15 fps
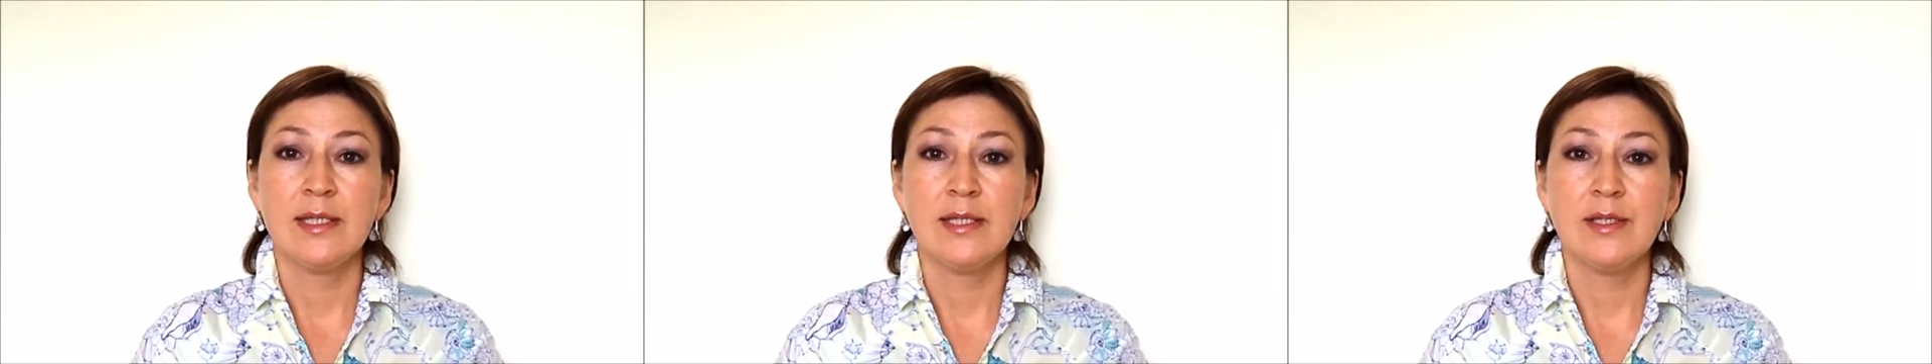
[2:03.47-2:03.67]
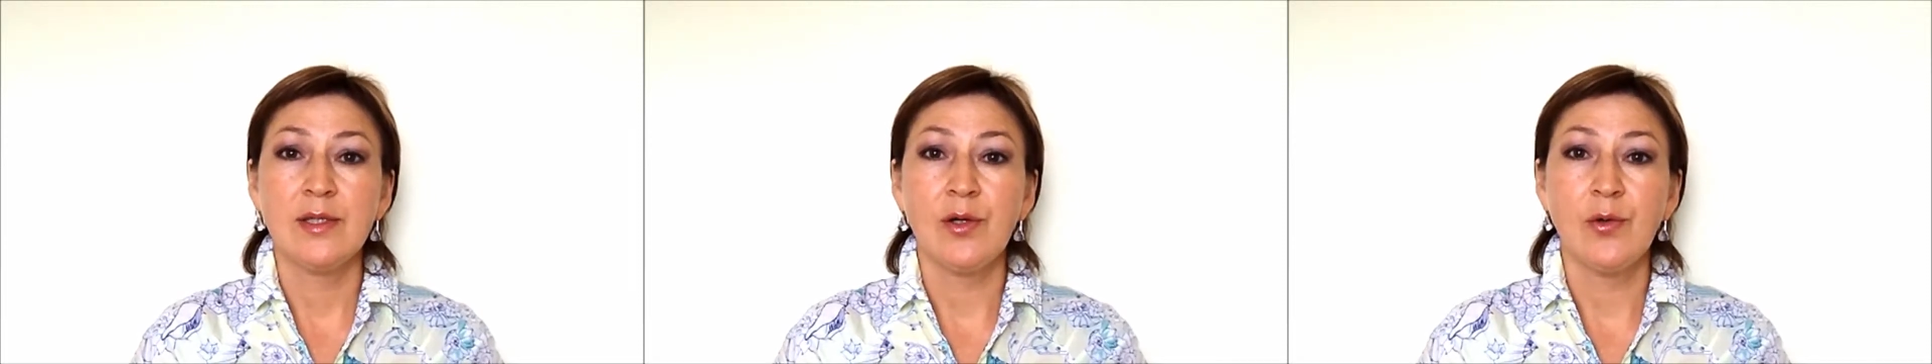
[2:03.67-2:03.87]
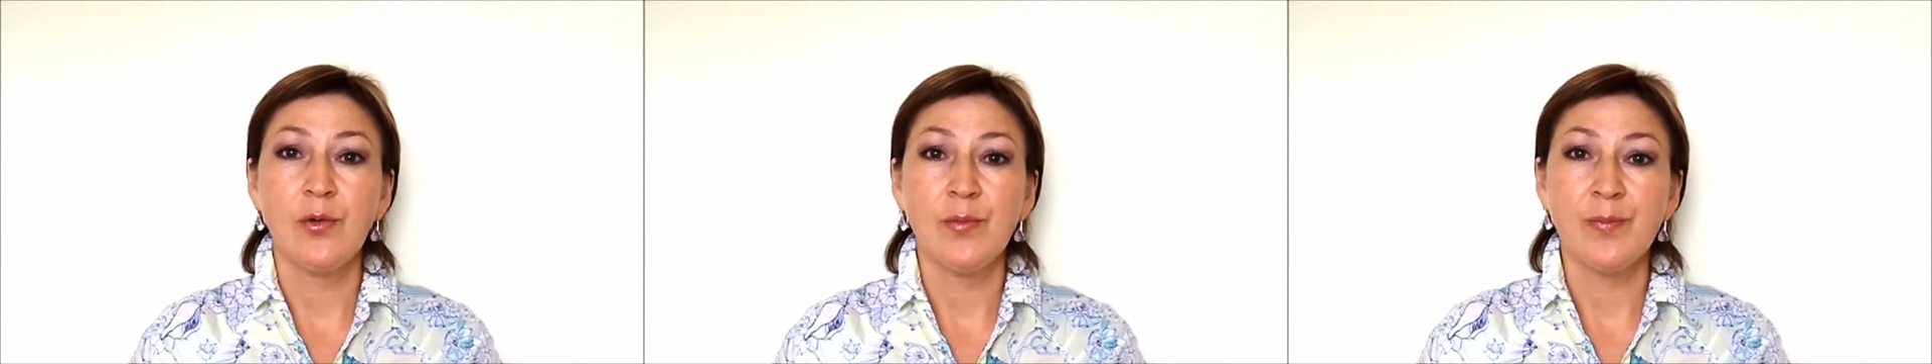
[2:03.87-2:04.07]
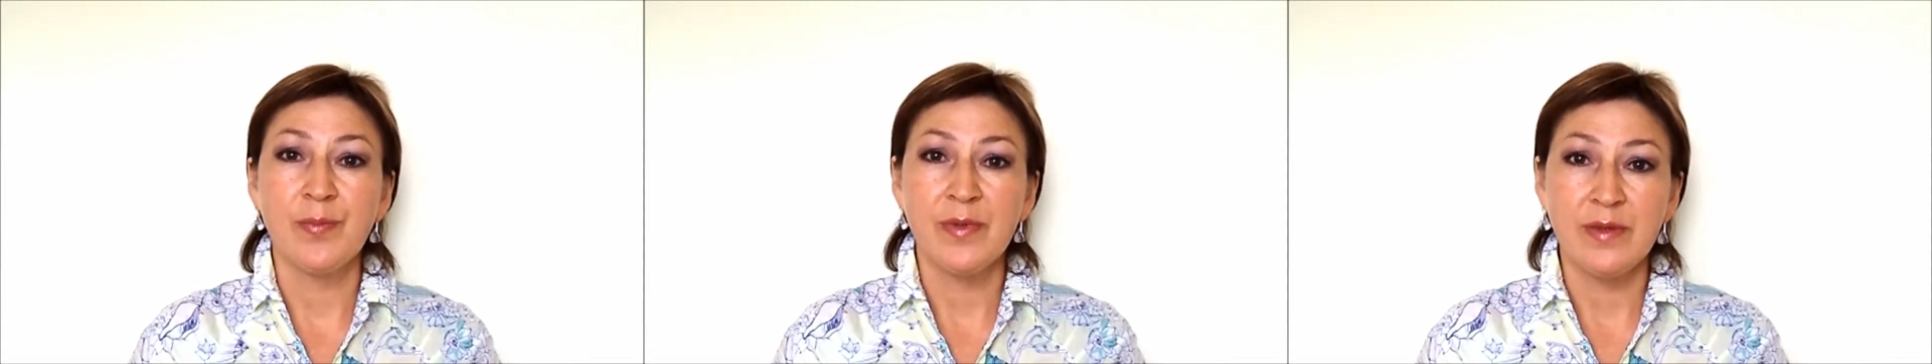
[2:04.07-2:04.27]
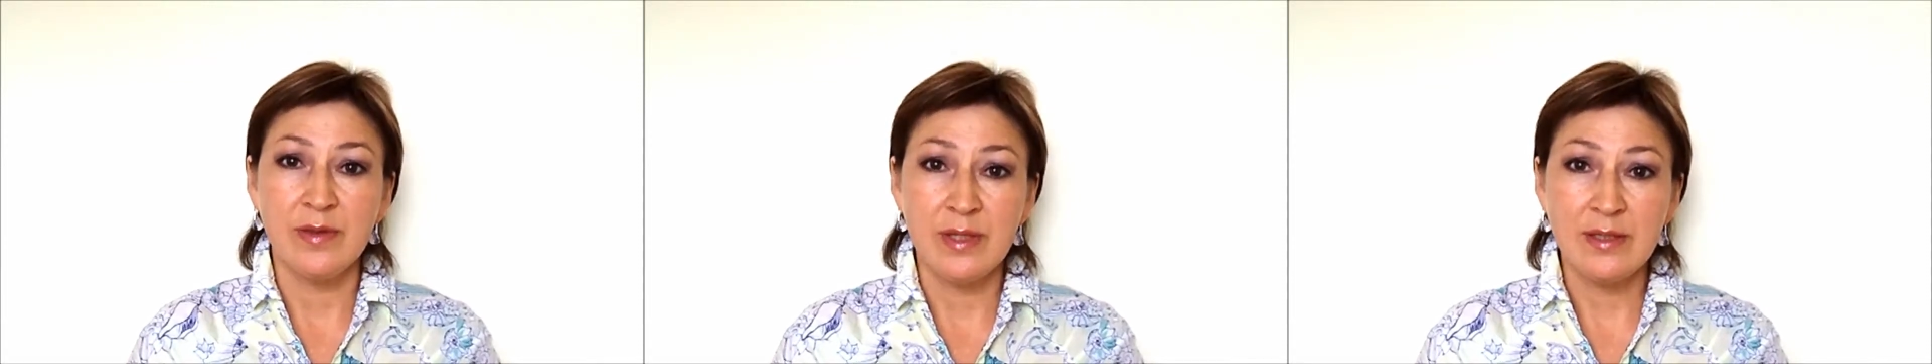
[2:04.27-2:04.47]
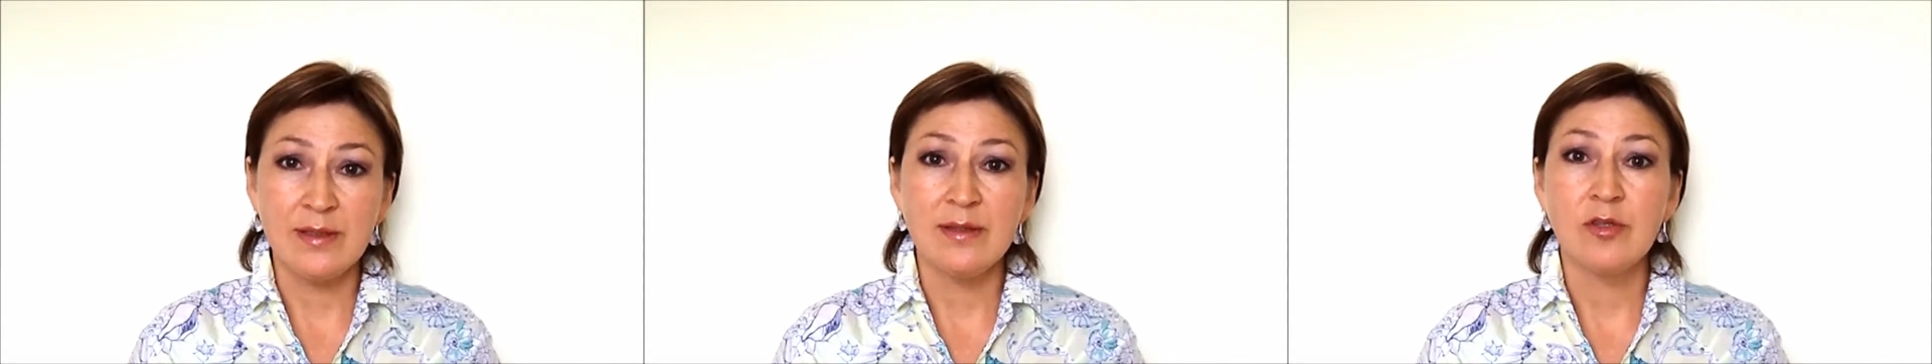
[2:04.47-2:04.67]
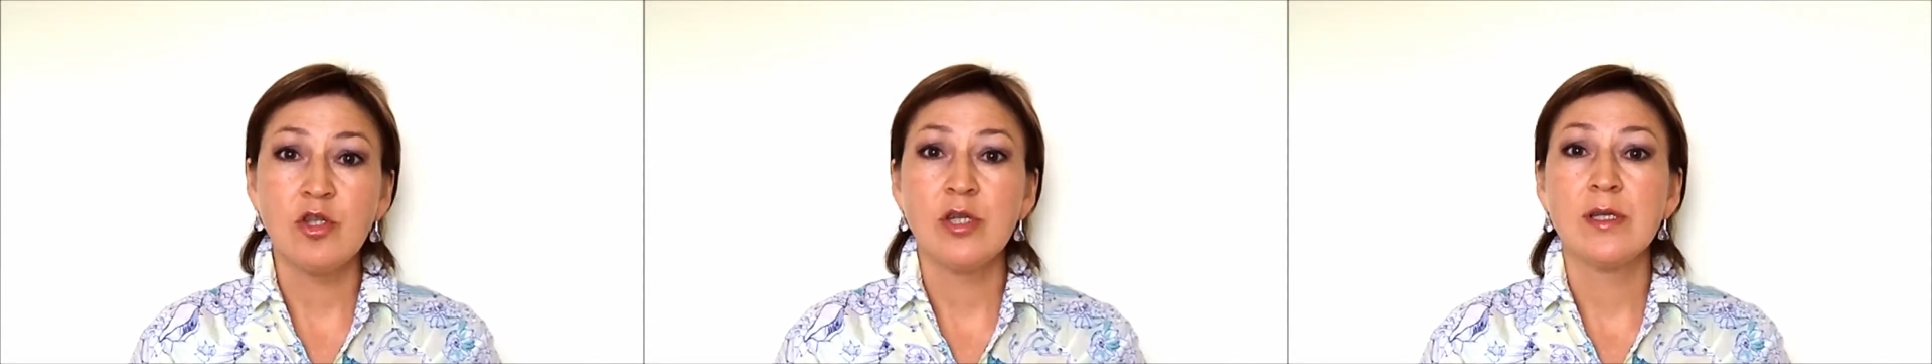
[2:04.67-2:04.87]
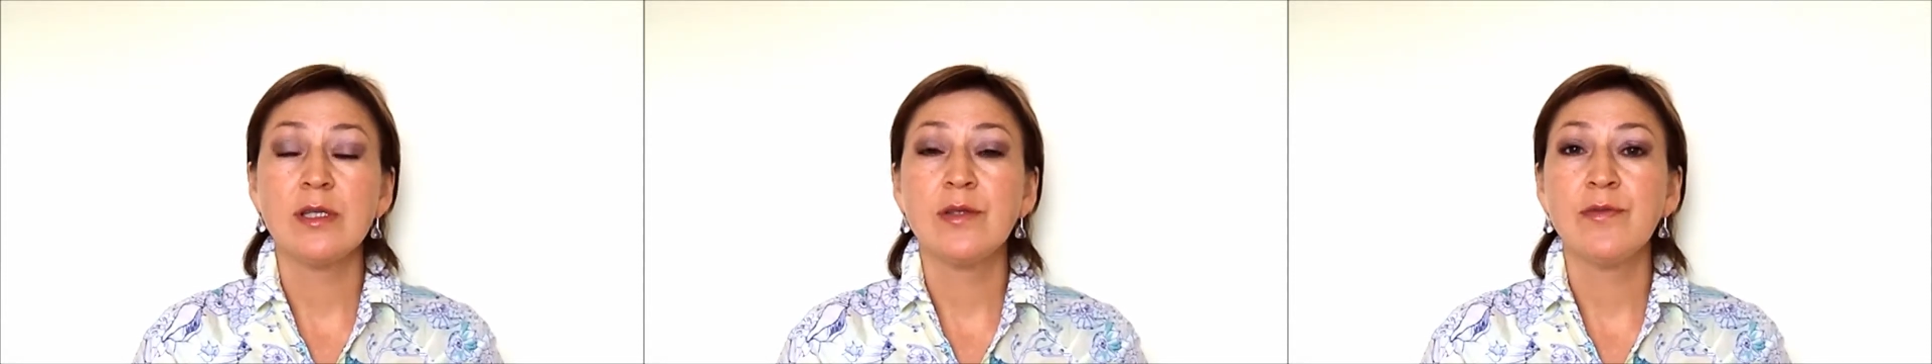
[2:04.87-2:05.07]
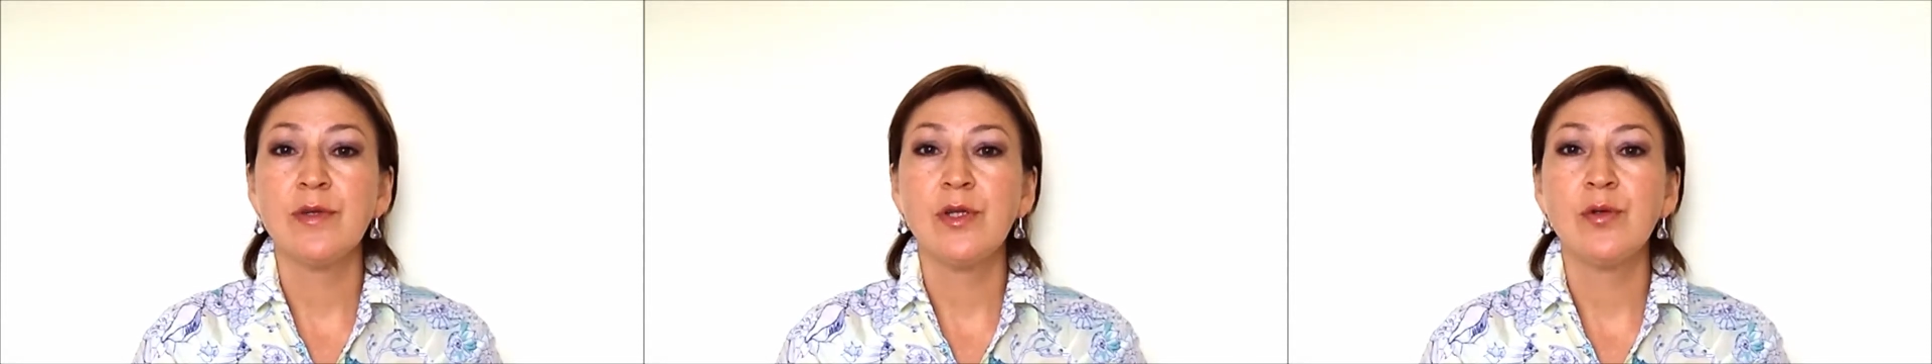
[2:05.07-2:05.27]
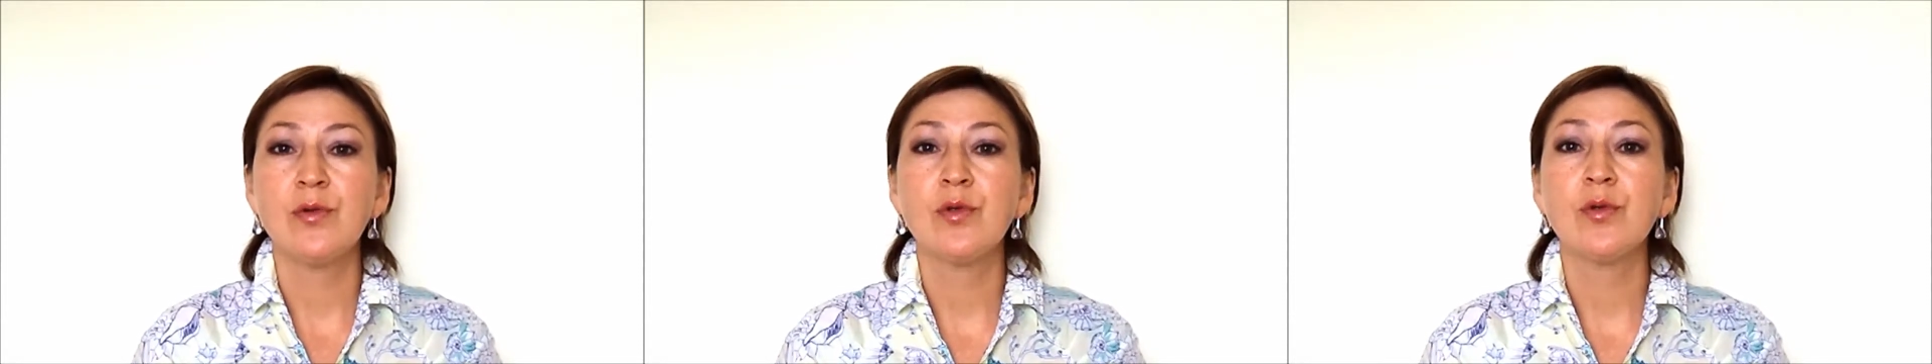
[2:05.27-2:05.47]
So this is a chance
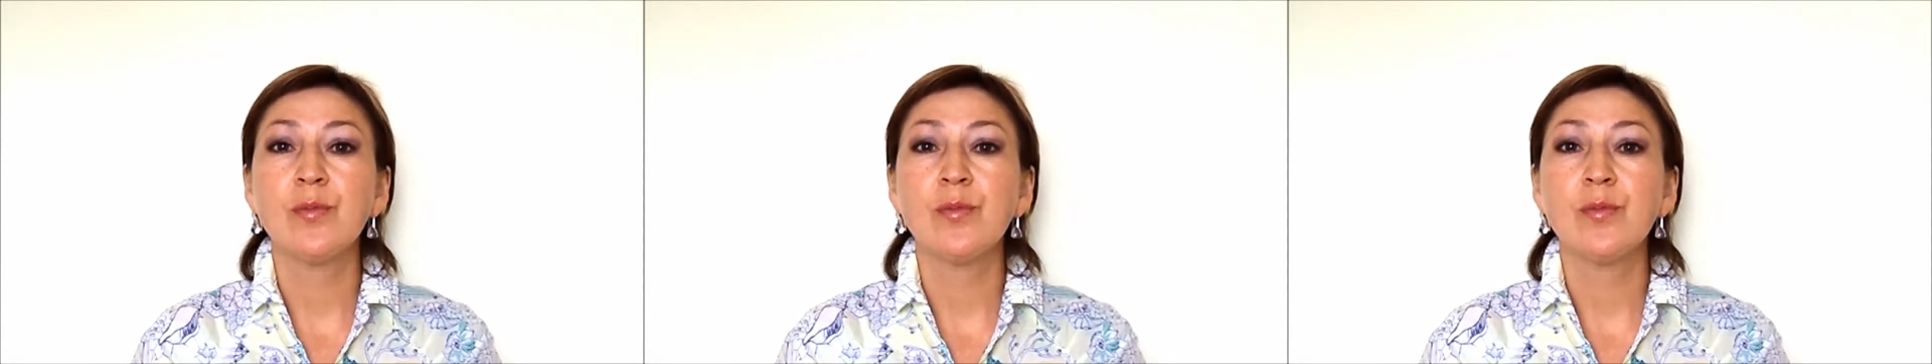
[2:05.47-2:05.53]
for you